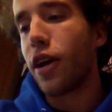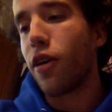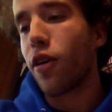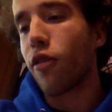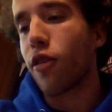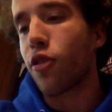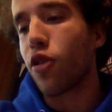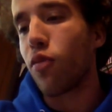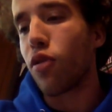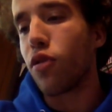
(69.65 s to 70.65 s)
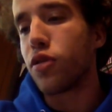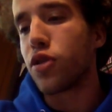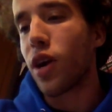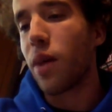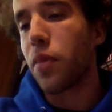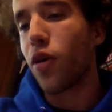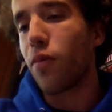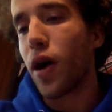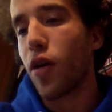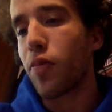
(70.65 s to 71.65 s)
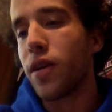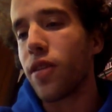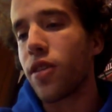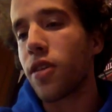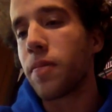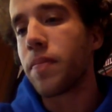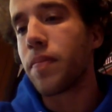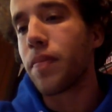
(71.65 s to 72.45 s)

AL crystal blue trombone mouthpiece.